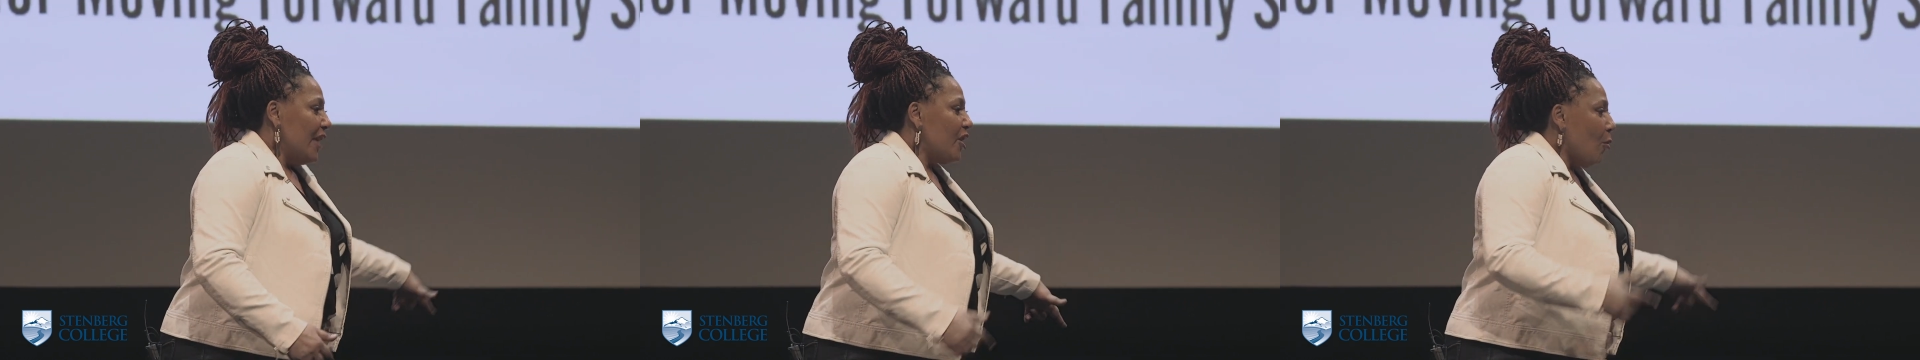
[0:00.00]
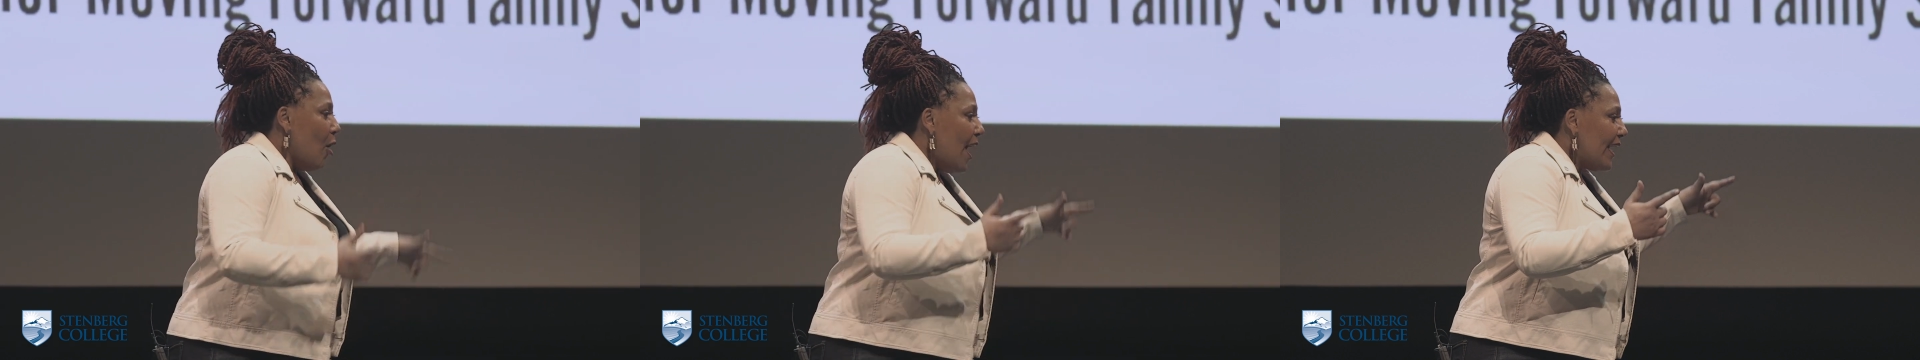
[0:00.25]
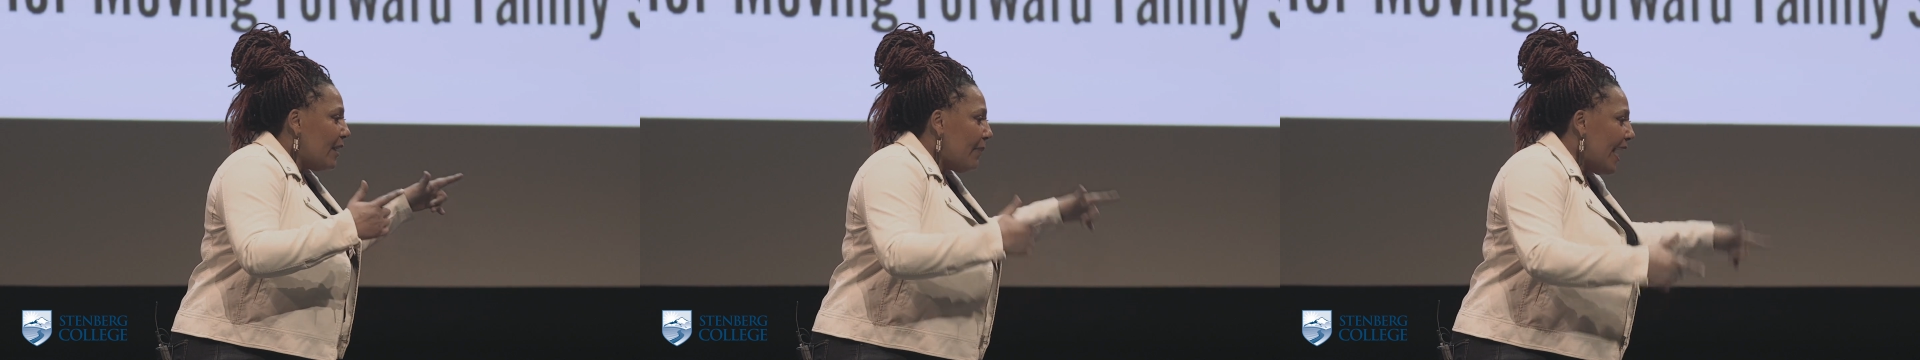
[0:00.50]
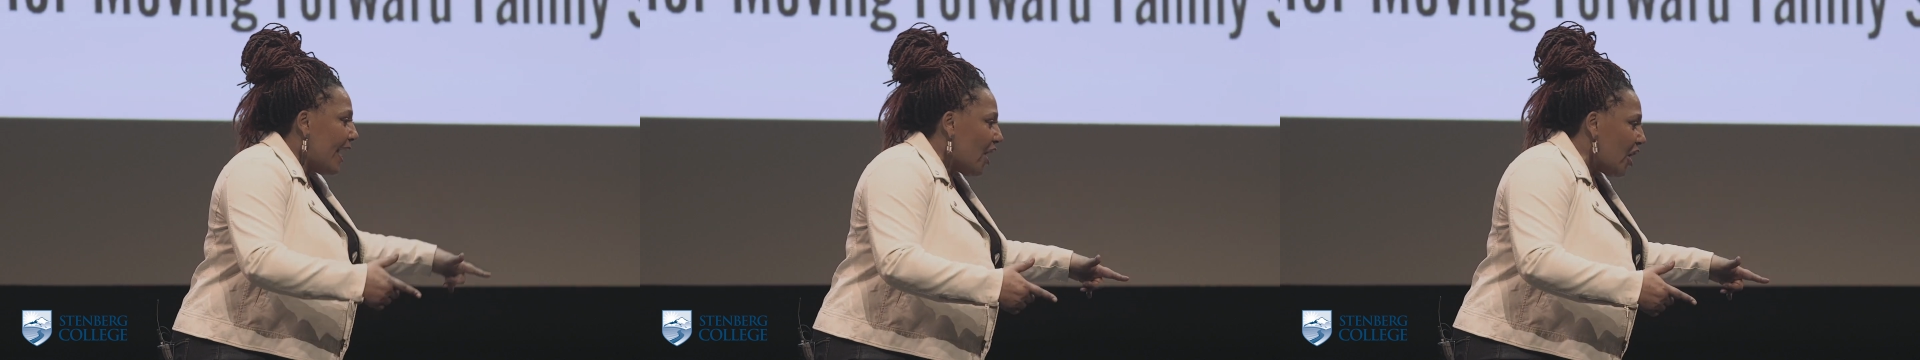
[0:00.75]
to walk in
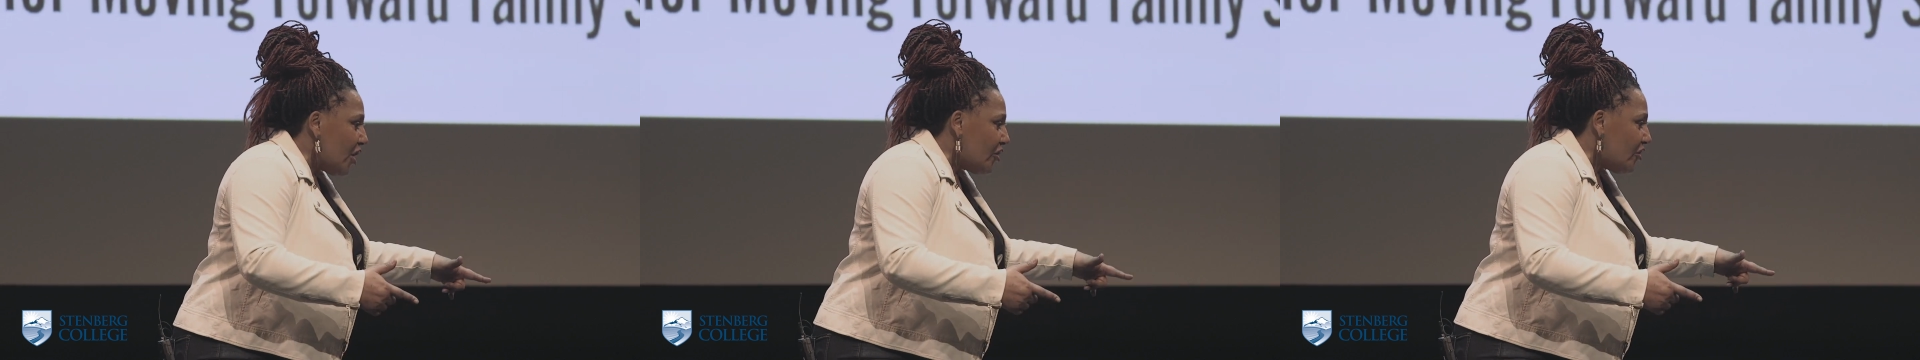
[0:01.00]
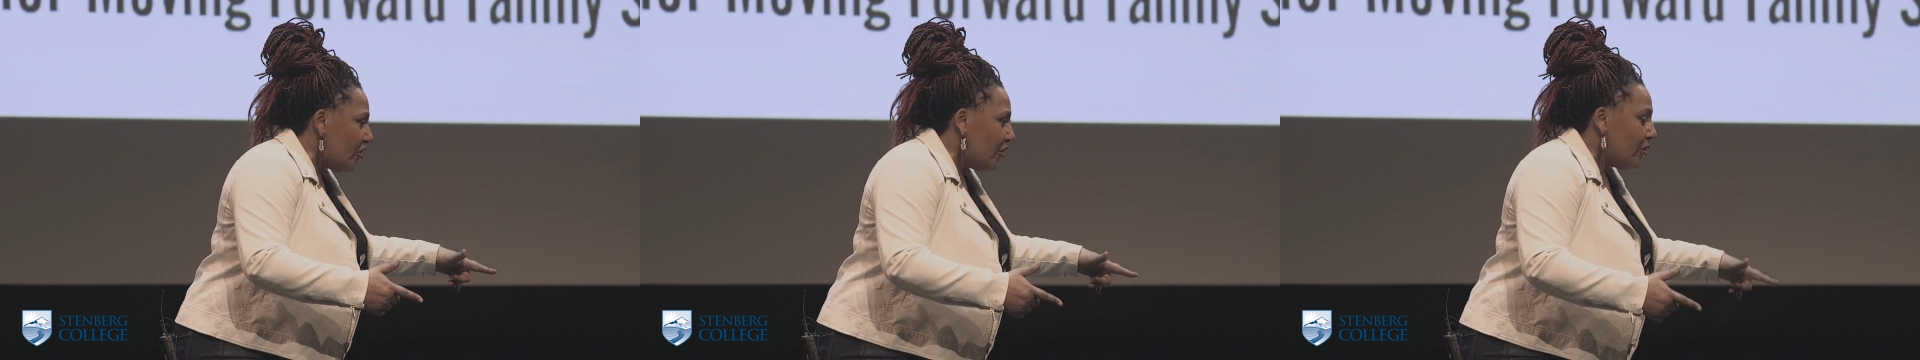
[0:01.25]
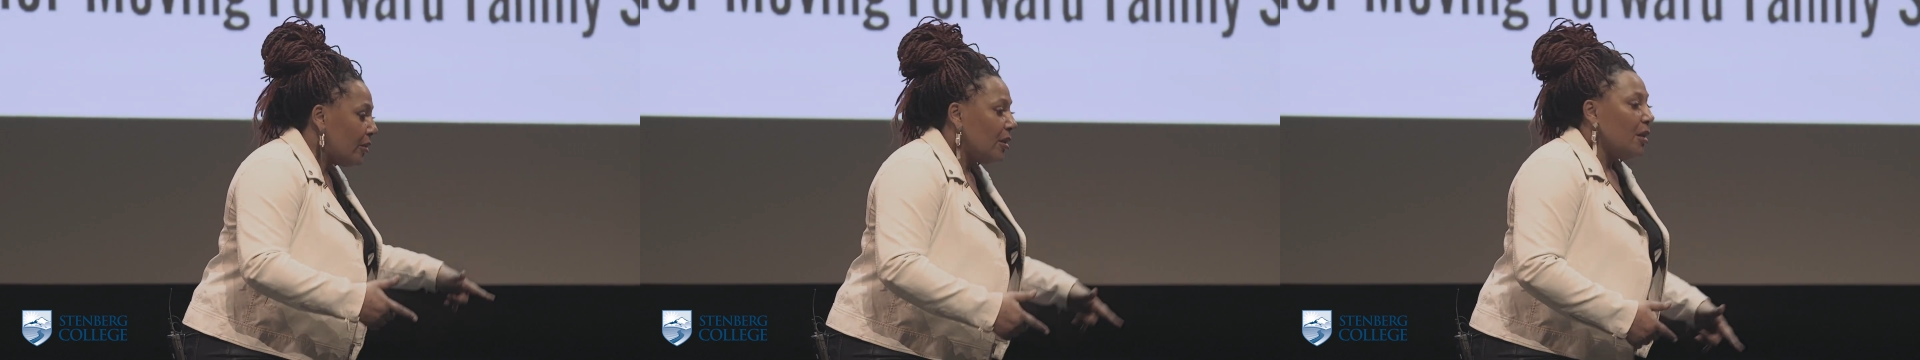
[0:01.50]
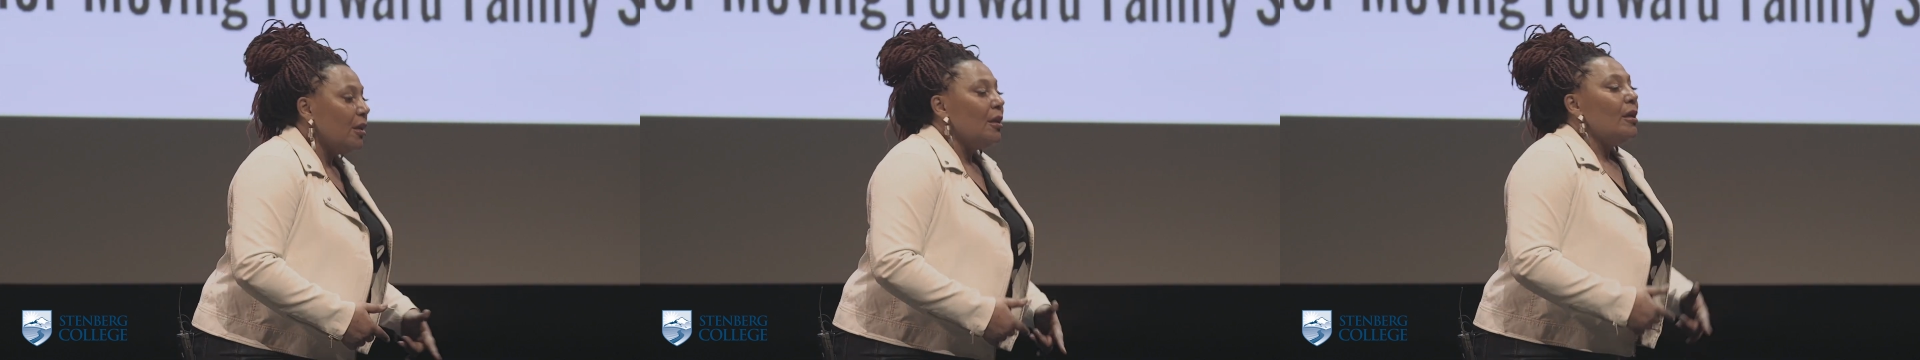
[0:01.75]
pairs,
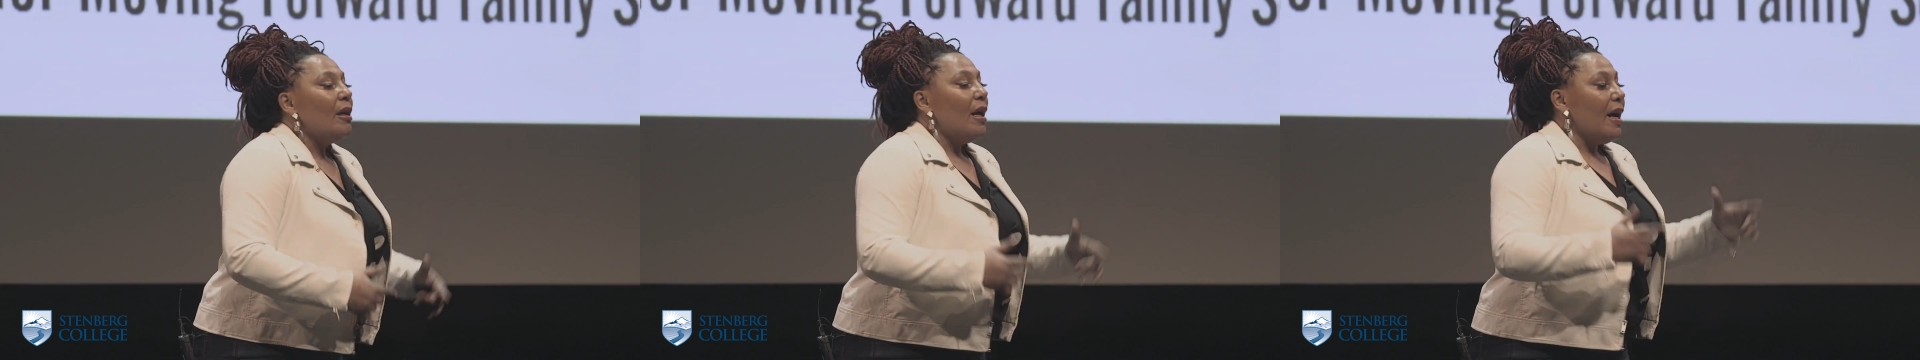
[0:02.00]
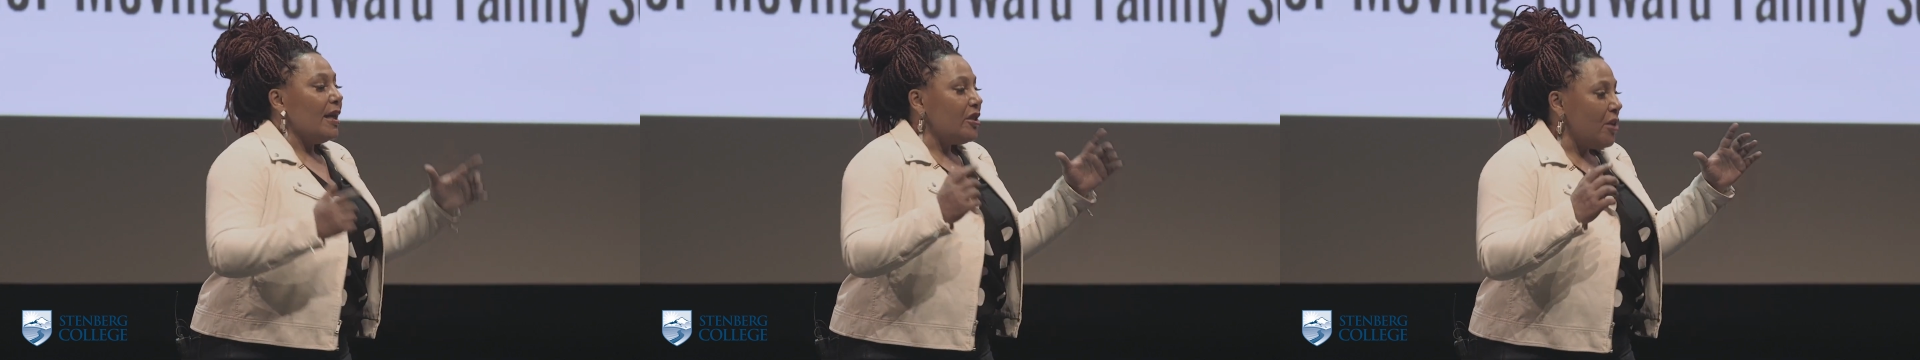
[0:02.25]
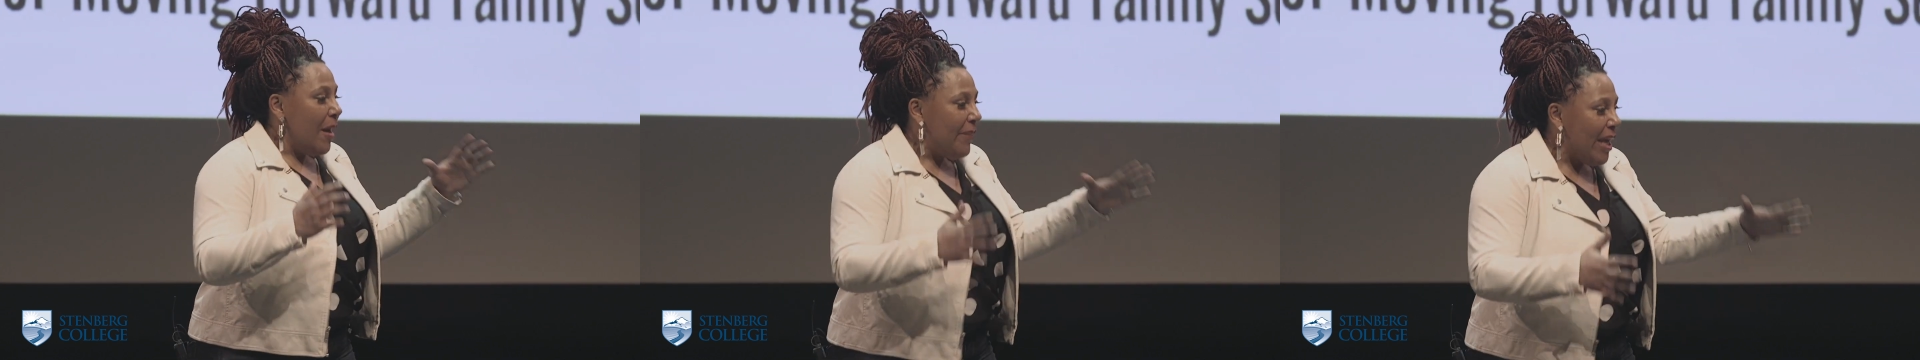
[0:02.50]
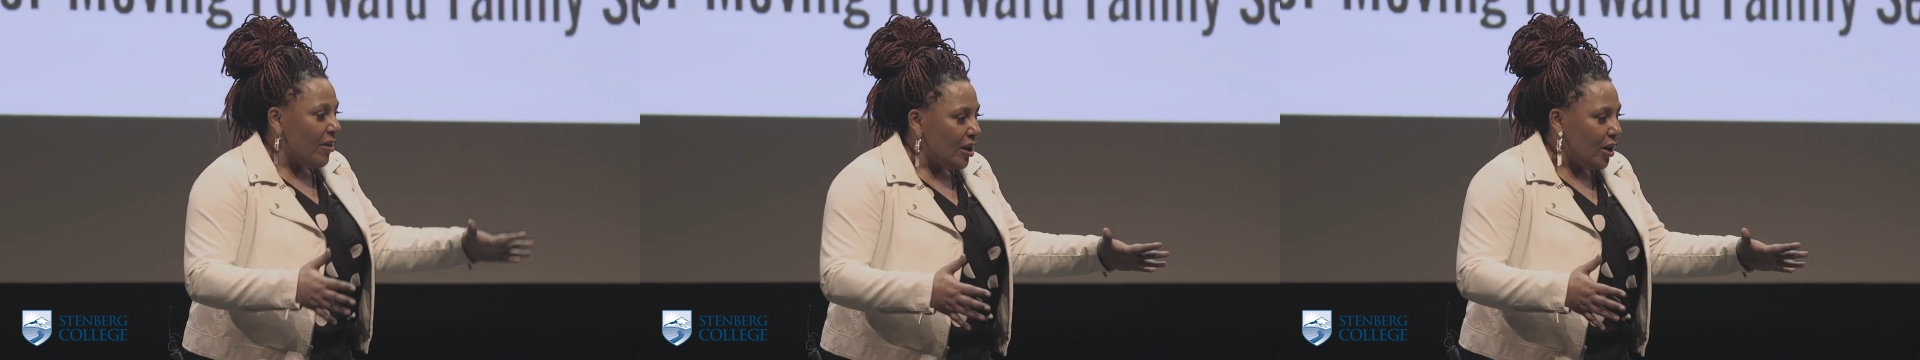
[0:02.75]
to not
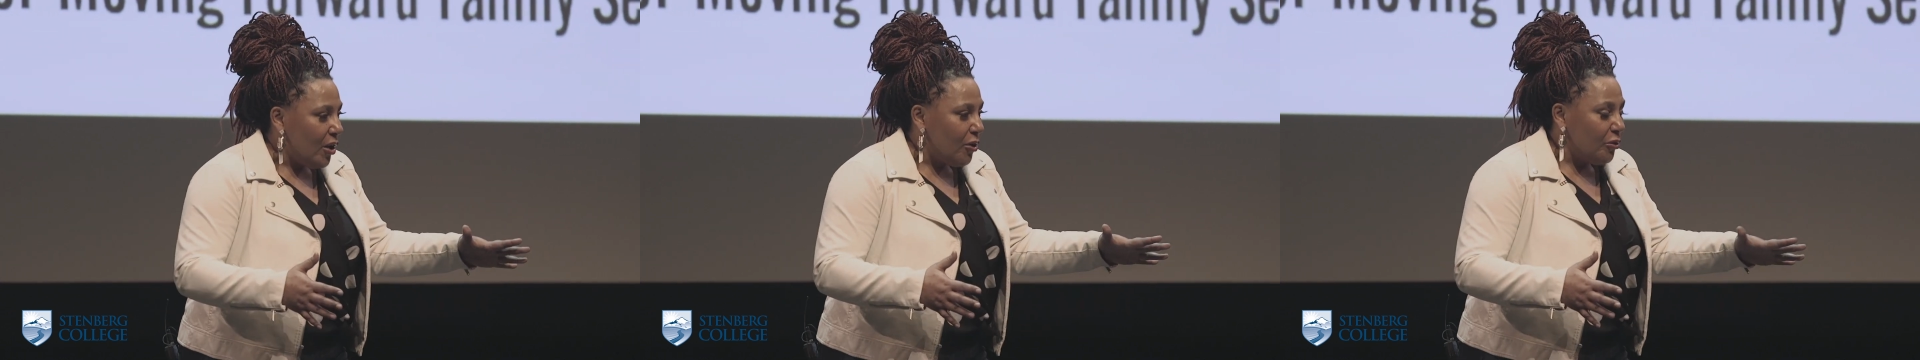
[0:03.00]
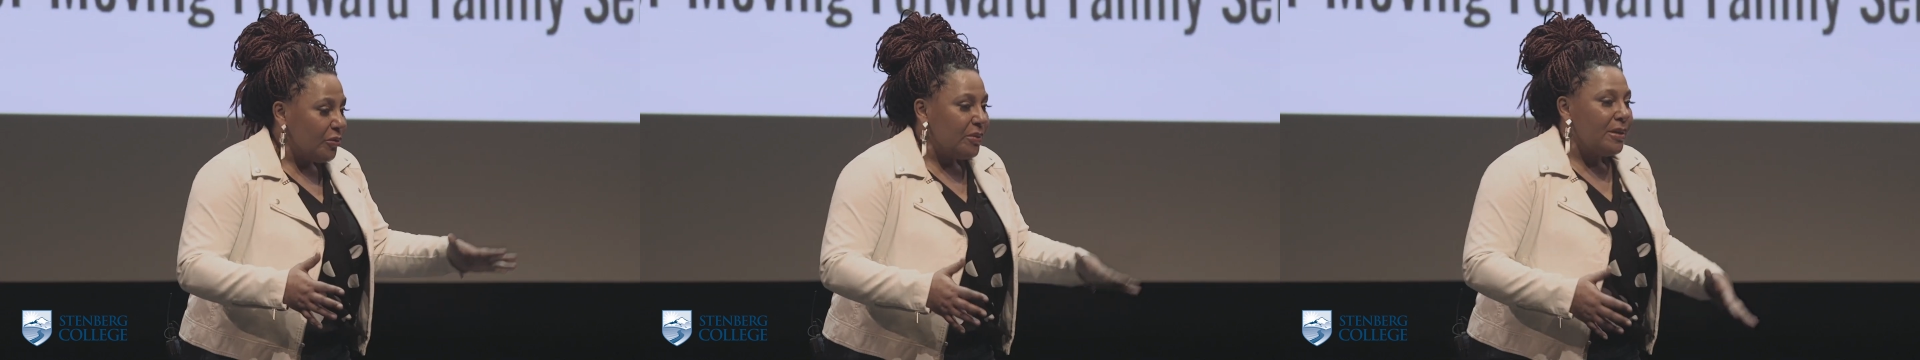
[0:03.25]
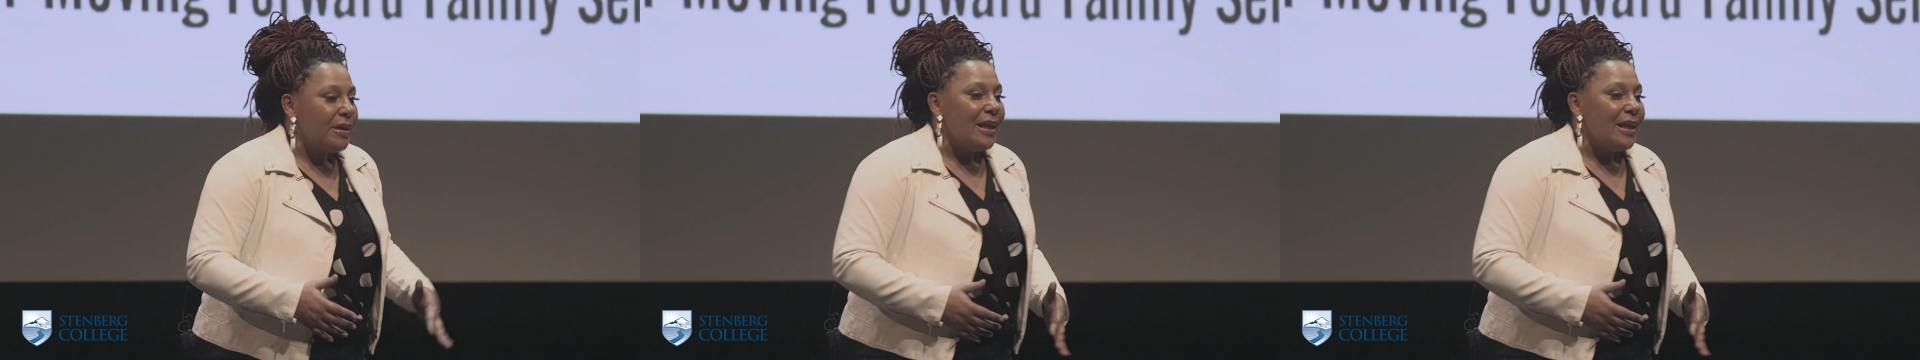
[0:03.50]
be out alone.